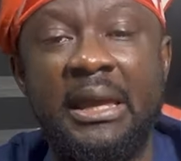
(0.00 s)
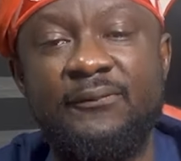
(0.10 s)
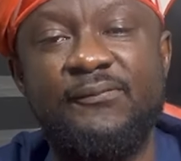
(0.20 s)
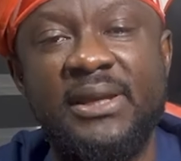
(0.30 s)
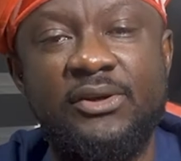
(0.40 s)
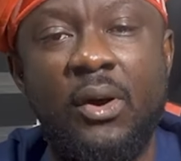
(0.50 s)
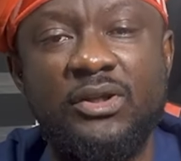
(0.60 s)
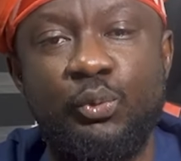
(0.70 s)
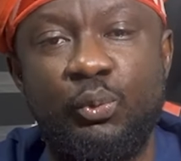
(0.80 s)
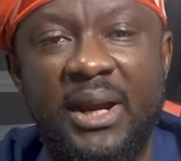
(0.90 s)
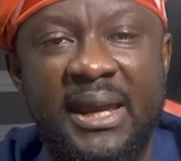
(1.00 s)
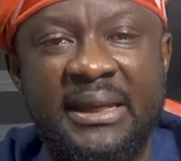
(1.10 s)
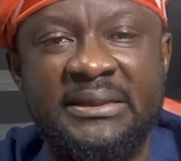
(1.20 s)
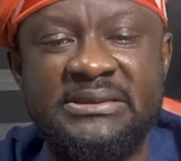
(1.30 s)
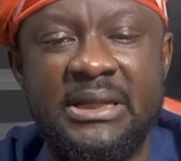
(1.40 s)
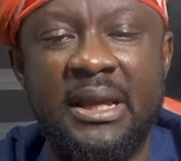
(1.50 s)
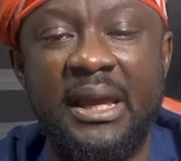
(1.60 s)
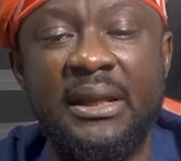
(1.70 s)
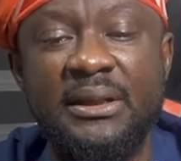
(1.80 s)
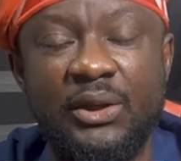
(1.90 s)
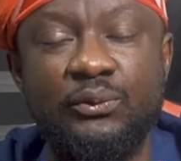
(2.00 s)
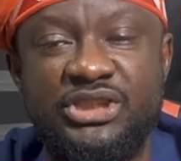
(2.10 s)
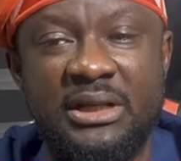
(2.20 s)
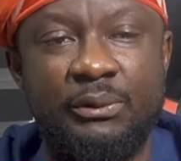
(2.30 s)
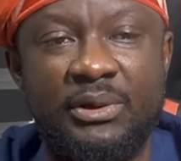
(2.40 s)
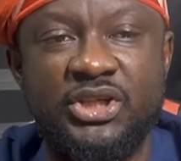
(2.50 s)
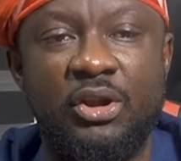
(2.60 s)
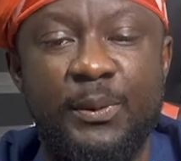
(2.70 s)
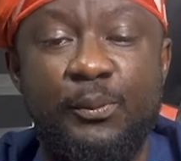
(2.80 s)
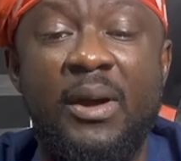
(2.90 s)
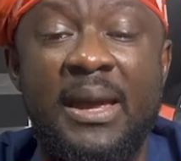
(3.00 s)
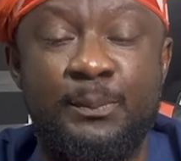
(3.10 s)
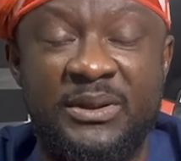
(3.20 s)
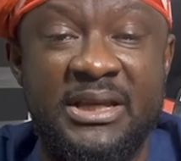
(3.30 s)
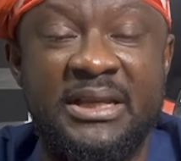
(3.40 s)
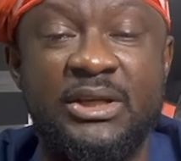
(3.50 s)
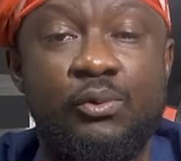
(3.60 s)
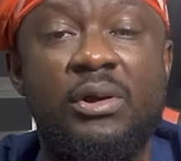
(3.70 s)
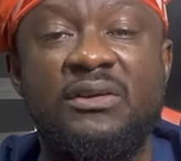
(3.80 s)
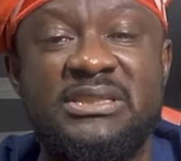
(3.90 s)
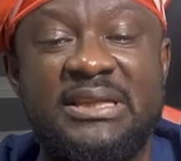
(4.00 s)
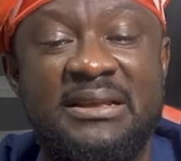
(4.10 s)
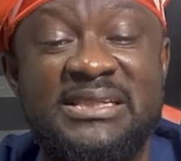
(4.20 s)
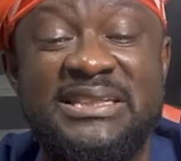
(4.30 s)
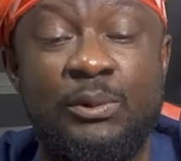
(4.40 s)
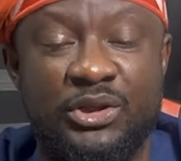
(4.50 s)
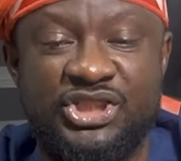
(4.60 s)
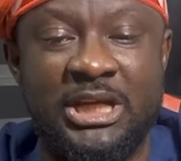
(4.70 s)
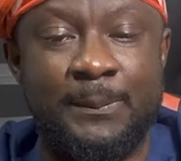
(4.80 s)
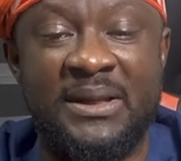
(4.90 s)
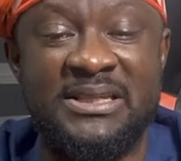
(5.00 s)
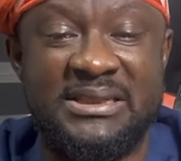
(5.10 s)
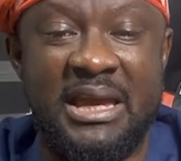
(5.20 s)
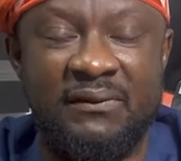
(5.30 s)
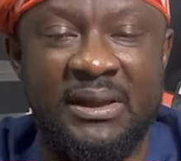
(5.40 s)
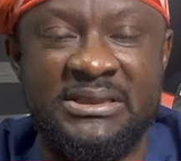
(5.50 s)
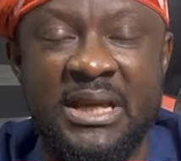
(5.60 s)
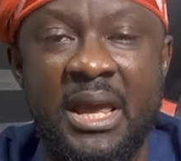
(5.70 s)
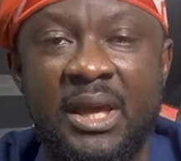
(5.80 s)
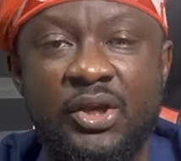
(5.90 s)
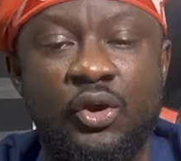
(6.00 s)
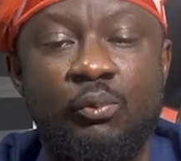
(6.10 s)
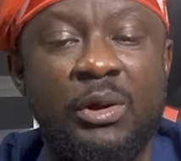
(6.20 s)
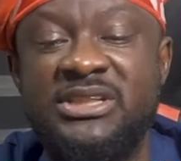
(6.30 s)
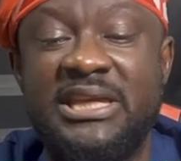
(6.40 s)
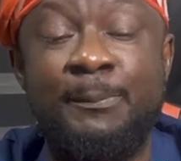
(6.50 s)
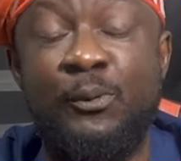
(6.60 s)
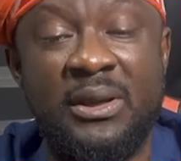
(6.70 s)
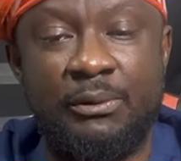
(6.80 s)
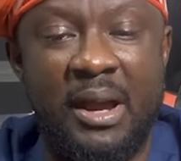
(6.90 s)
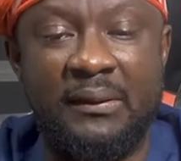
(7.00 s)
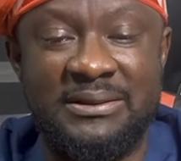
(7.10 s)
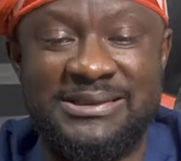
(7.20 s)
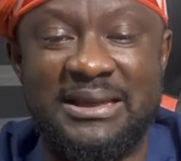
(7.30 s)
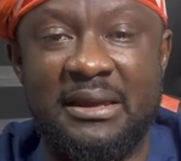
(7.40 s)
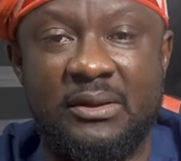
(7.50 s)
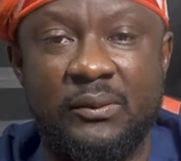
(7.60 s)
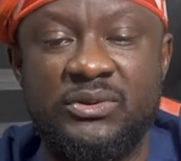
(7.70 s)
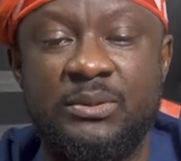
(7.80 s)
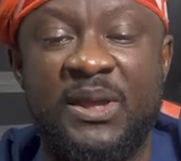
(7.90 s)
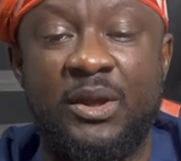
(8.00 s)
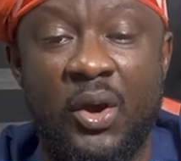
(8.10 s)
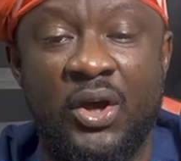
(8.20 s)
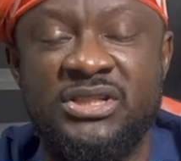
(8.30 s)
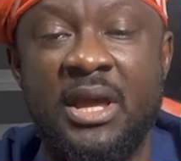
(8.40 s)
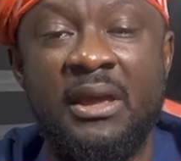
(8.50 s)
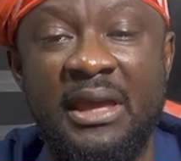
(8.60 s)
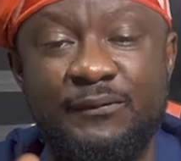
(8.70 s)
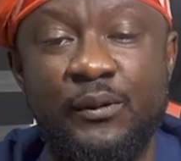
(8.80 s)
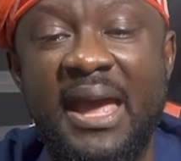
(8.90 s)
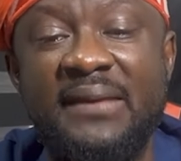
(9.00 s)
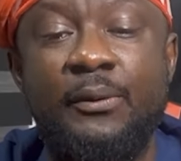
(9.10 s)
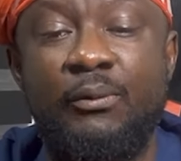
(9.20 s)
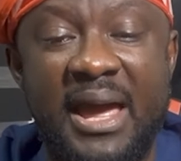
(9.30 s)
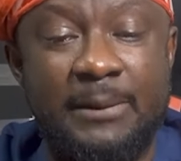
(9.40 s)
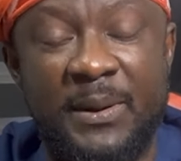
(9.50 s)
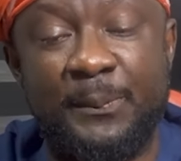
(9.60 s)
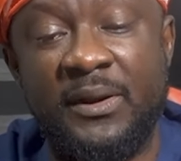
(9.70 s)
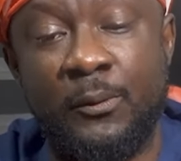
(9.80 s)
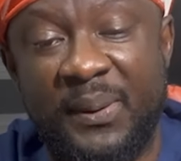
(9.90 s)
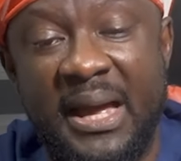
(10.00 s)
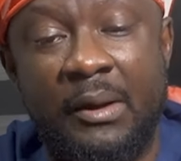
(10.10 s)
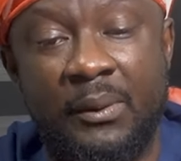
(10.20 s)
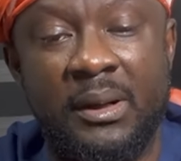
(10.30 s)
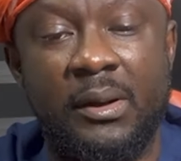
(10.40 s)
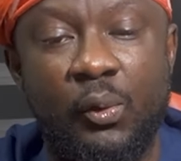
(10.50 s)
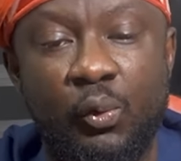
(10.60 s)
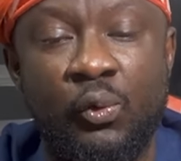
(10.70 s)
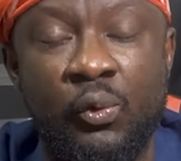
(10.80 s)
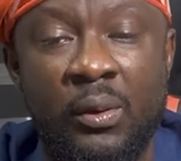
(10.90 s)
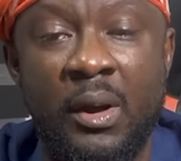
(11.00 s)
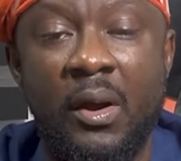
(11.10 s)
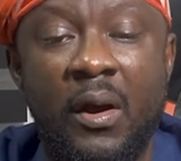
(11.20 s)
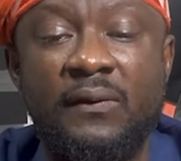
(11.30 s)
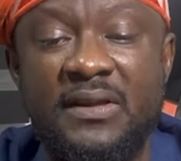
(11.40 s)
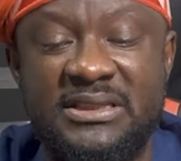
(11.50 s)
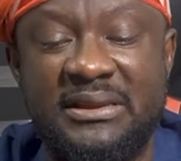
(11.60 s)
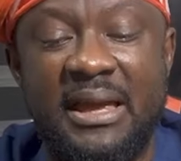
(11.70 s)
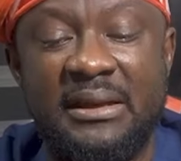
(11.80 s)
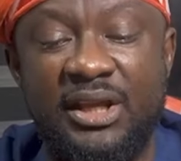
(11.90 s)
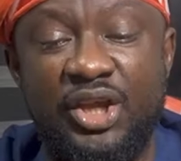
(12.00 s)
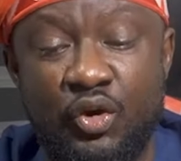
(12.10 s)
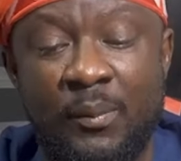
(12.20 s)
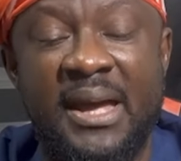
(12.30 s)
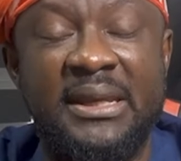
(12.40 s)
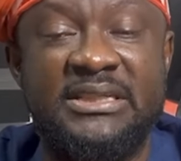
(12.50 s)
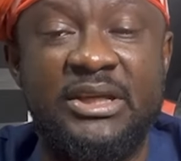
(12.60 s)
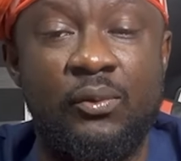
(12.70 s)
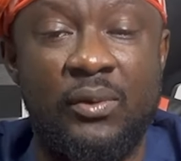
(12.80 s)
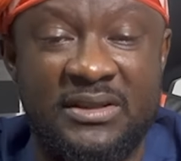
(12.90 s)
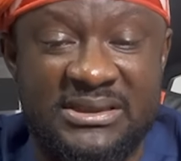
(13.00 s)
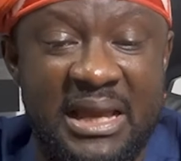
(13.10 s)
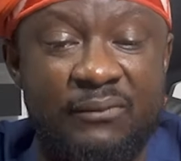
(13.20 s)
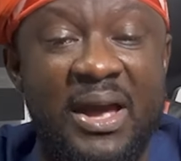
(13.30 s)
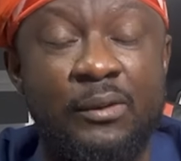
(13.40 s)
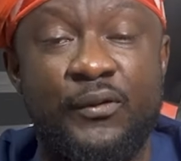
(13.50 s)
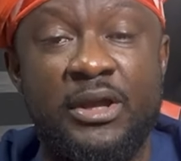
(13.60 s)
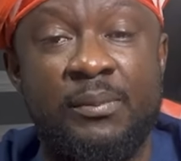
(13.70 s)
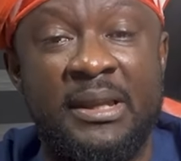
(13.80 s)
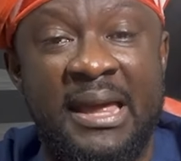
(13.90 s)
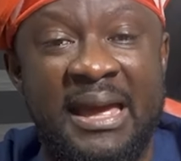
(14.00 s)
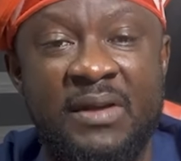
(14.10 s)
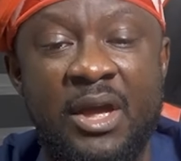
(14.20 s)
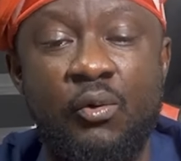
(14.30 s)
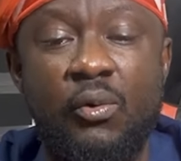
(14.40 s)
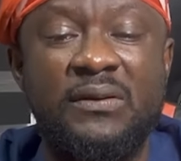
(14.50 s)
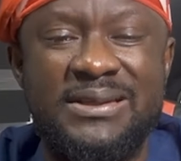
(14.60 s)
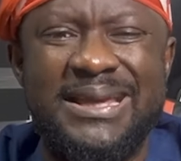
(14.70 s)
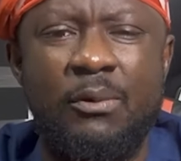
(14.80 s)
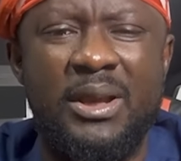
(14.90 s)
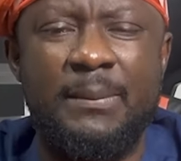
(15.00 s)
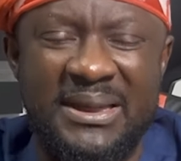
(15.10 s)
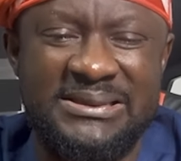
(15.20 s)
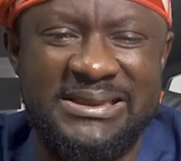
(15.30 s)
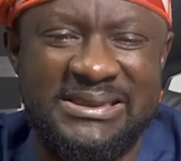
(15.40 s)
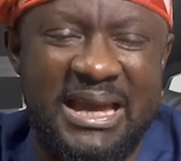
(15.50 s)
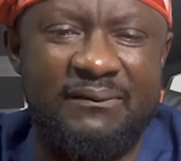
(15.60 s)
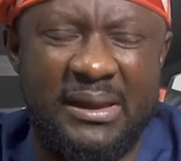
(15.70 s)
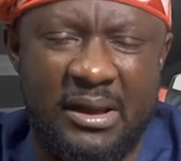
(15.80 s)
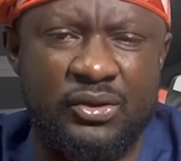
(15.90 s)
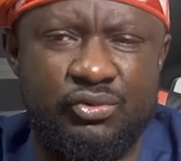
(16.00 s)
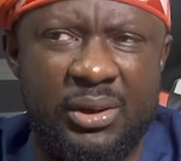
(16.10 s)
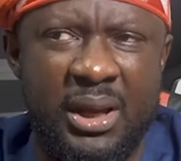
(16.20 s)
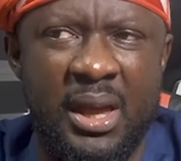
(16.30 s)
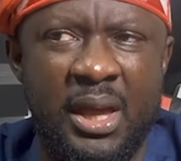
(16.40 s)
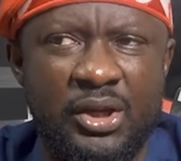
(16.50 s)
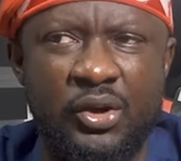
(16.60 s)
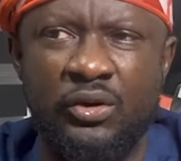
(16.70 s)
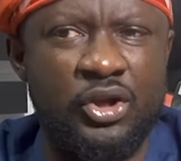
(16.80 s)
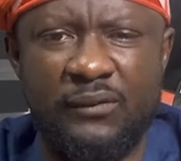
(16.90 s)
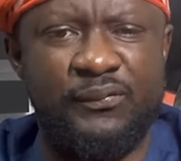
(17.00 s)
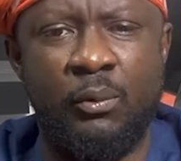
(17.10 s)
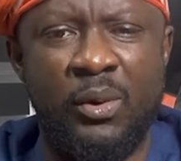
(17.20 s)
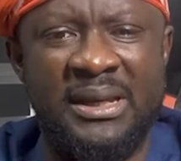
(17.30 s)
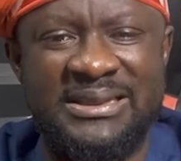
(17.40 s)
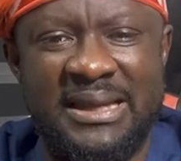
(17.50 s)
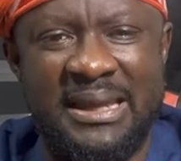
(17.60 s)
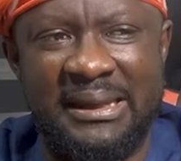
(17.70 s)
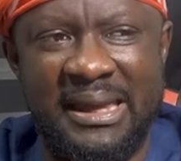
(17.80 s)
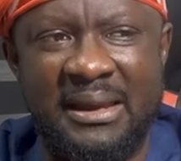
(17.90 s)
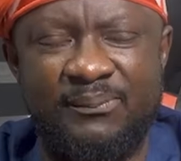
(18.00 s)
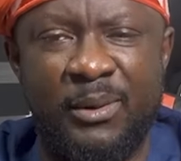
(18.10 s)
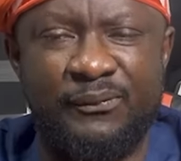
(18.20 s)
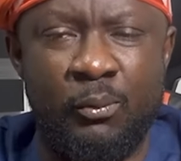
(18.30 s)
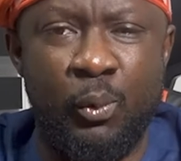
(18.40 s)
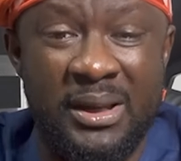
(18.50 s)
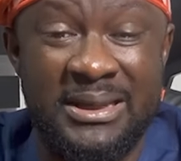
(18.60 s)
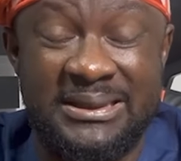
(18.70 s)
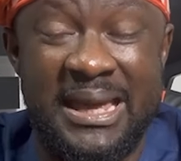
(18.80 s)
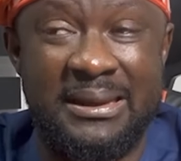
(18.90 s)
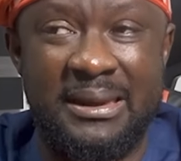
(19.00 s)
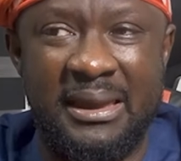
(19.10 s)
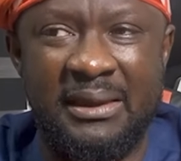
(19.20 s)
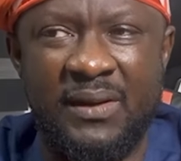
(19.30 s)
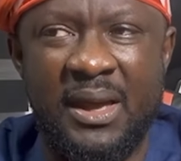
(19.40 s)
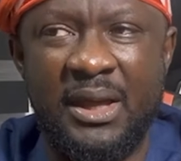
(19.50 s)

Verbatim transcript: If we don't raise a new generation of people who are empathetic, who understand stewardship and service, you know, we'll keep going around in circles. Because if you get the right people in power, who understand humanity, who understand value for human life, who understand what it means to serve the country, you know, not for what it's trying to get, but for what it's trying to give.